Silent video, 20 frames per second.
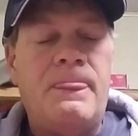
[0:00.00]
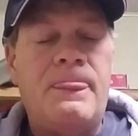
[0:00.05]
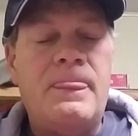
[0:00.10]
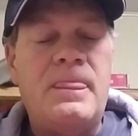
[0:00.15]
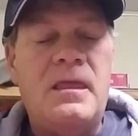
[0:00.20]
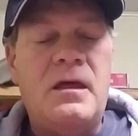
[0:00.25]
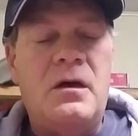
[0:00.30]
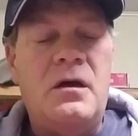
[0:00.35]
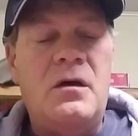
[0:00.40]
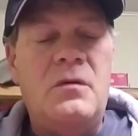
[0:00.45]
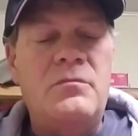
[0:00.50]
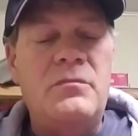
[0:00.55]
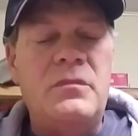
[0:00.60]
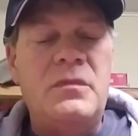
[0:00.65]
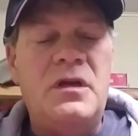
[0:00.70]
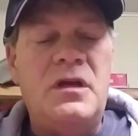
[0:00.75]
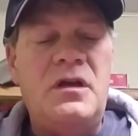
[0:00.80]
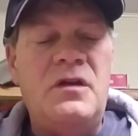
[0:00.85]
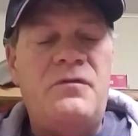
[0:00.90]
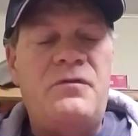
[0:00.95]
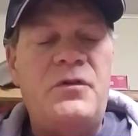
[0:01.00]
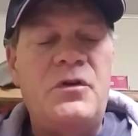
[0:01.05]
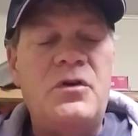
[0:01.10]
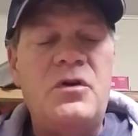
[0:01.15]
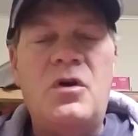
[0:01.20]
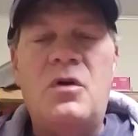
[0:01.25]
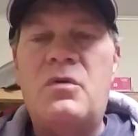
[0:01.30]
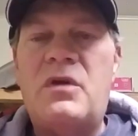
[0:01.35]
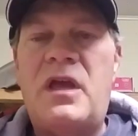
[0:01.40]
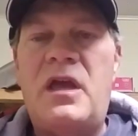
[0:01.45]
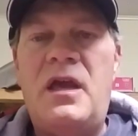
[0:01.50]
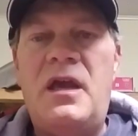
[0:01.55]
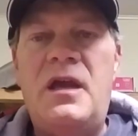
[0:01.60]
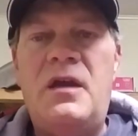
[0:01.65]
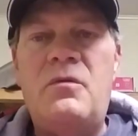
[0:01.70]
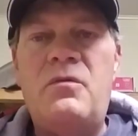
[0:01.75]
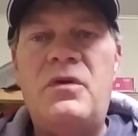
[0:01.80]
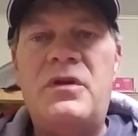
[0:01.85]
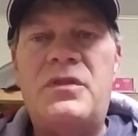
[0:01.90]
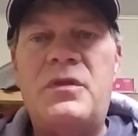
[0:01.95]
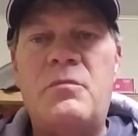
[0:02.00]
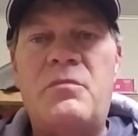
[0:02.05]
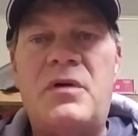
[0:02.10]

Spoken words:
If you're okay with a